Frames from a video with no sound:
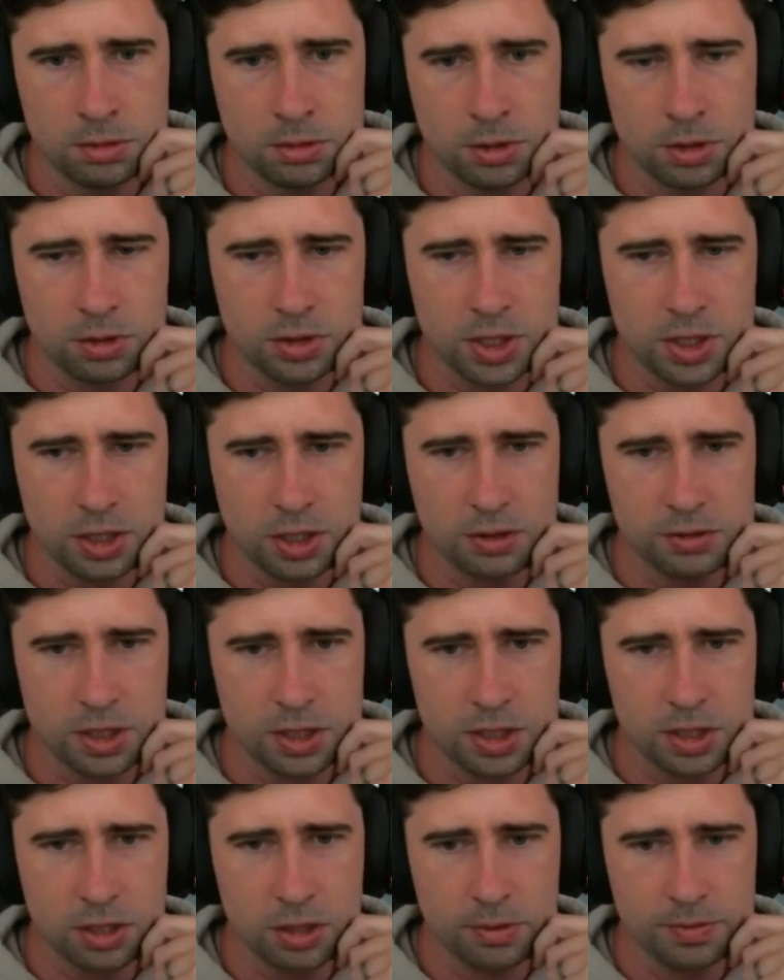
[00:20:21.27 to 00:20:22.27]
It also gives
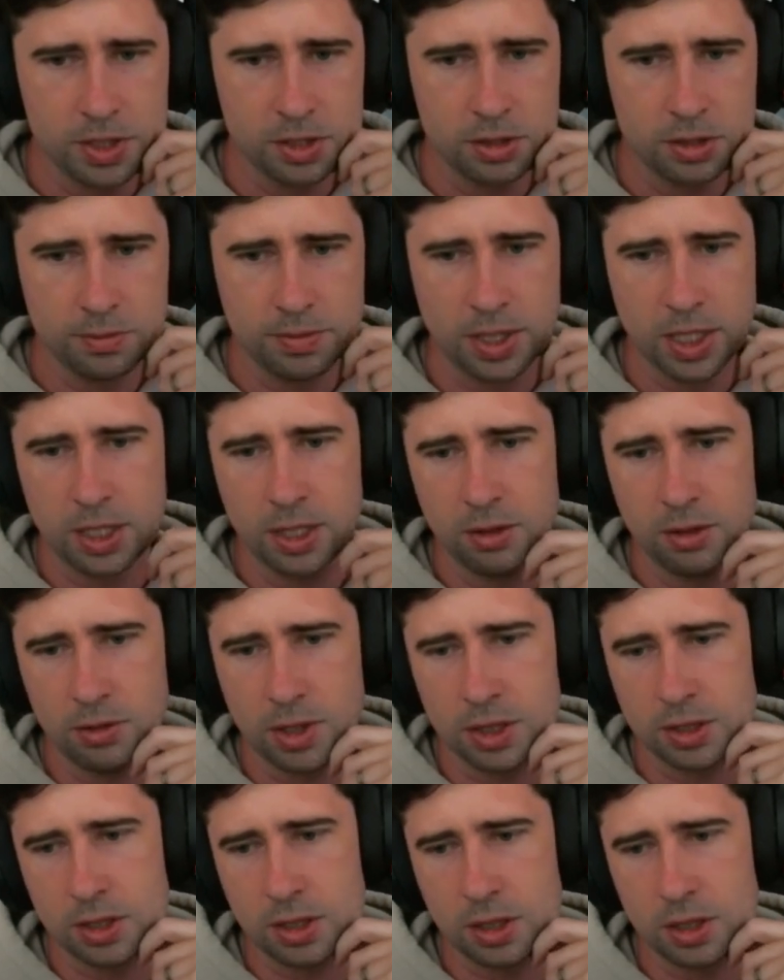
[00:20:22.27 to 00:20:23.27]
us the option to play
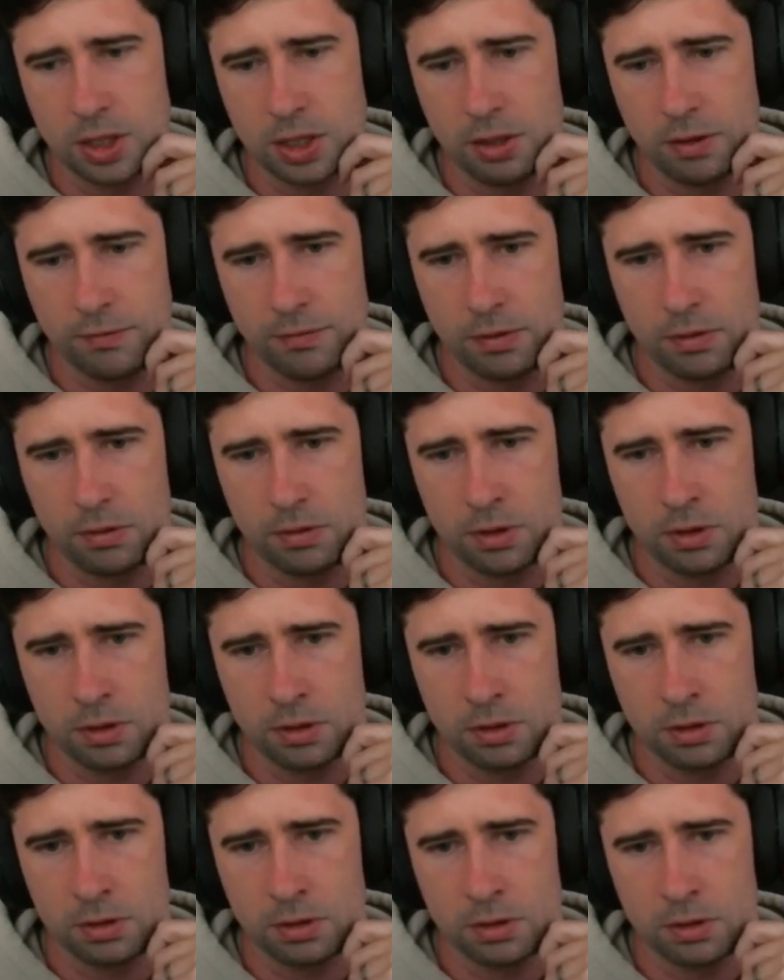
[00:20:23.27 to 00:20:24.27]
Red Skull here if we want.
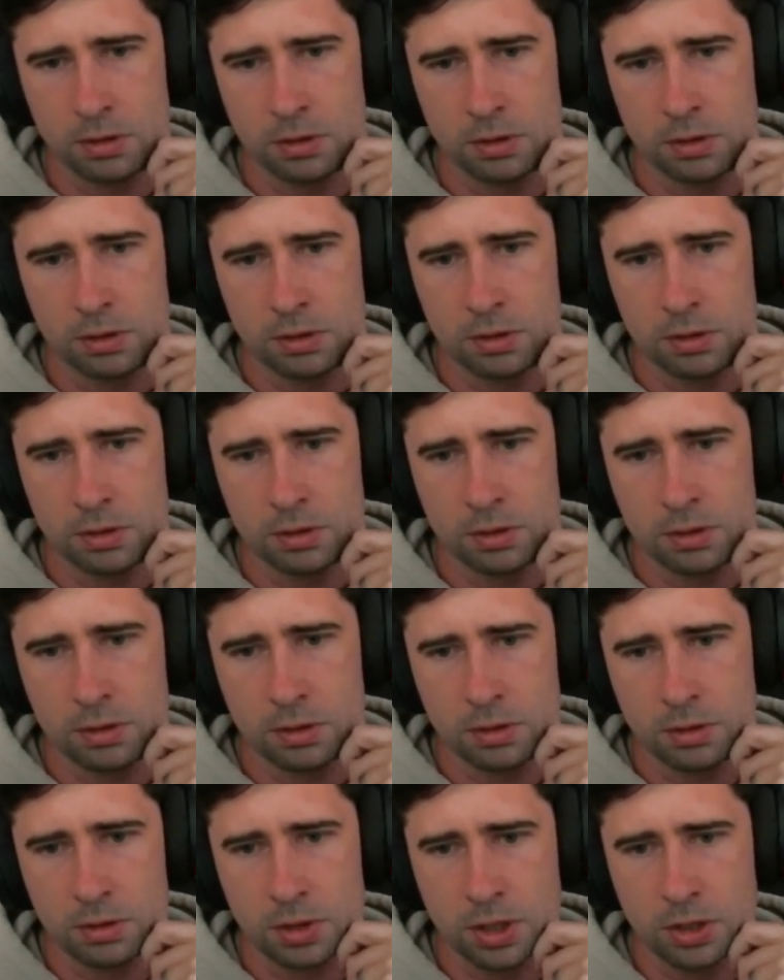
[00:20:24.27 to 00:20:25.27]

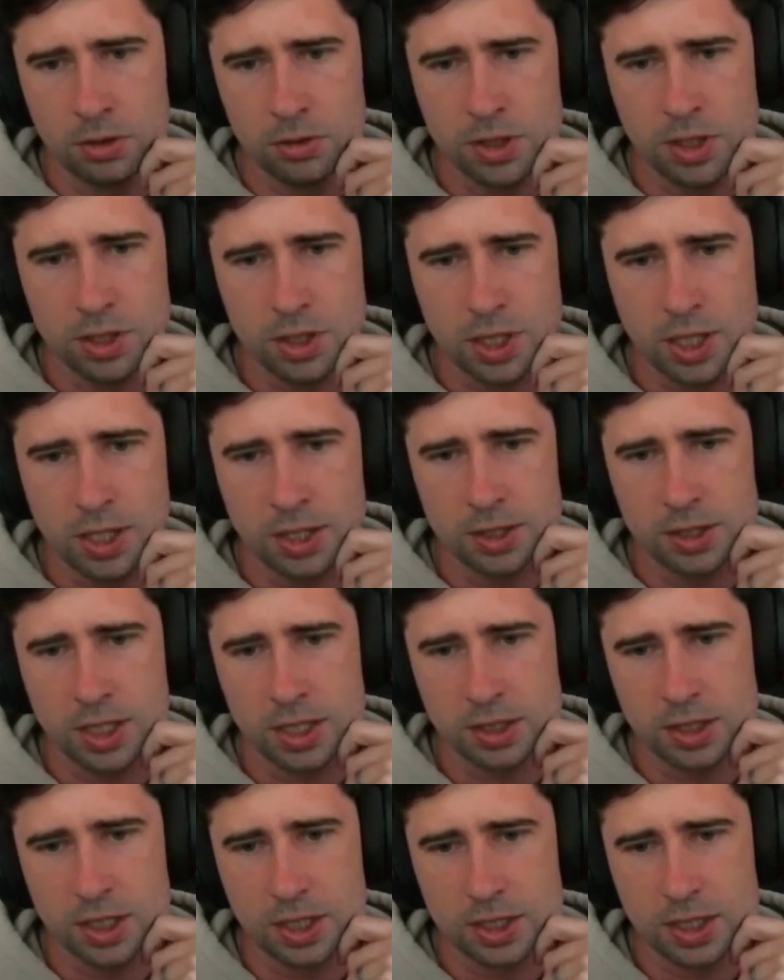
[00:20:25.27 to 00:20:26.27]
We can also silence
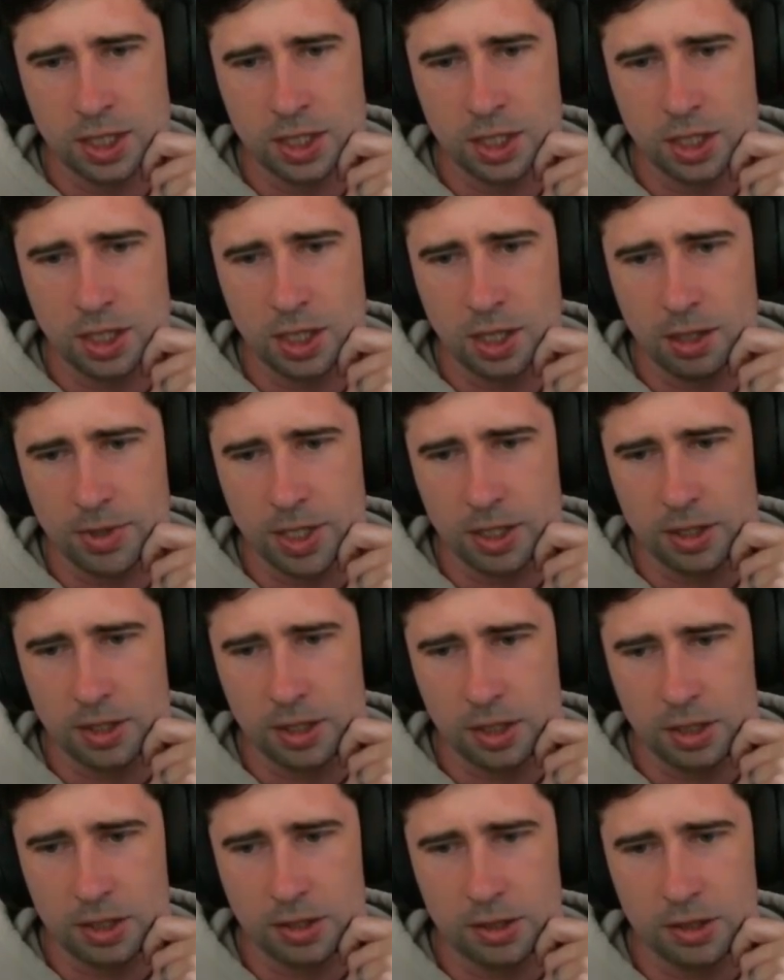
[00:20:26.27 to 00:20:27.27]
out Titania now, but I
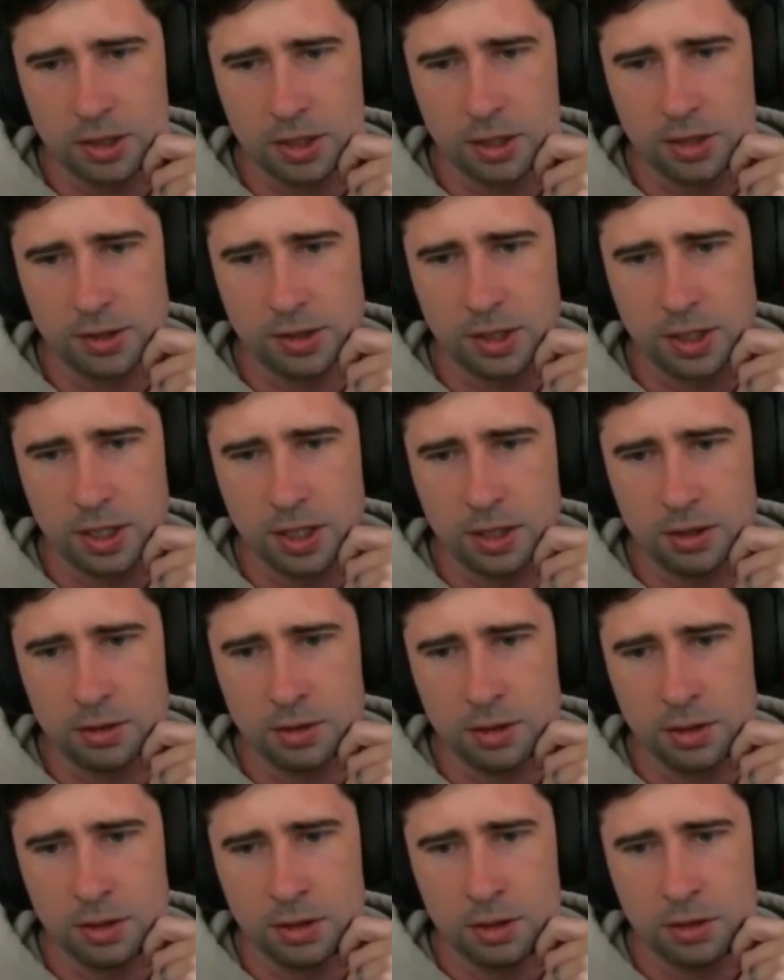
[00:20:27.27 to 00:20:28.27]
think silencing out
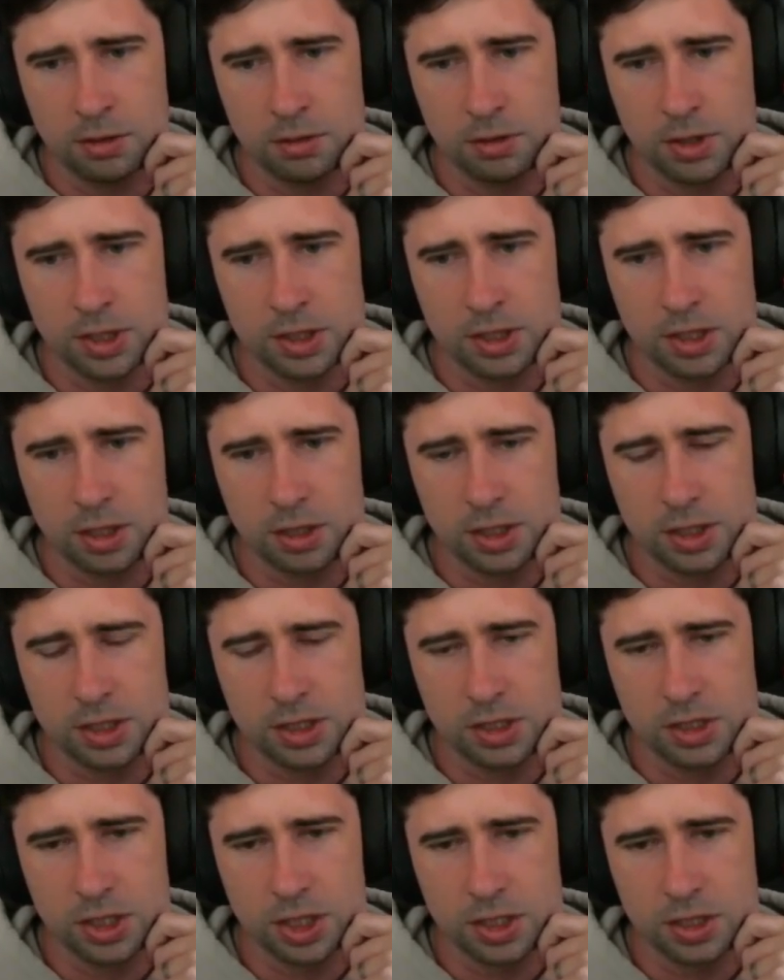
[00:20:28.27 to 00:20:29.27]
Red Skull is
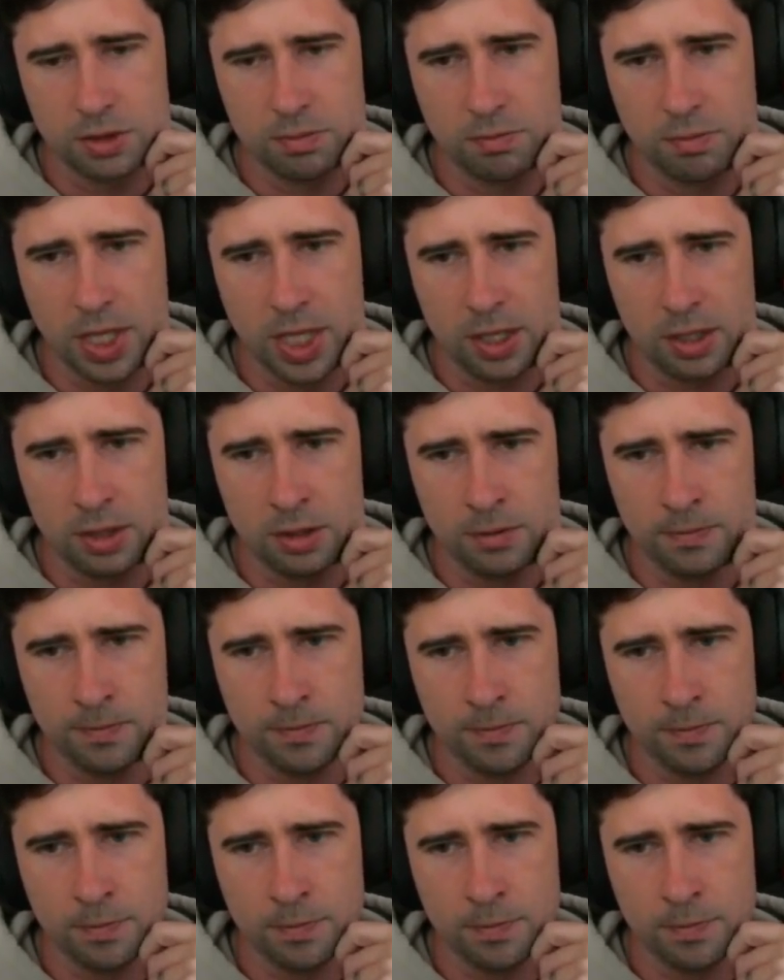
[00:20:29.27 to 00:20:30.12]
just better.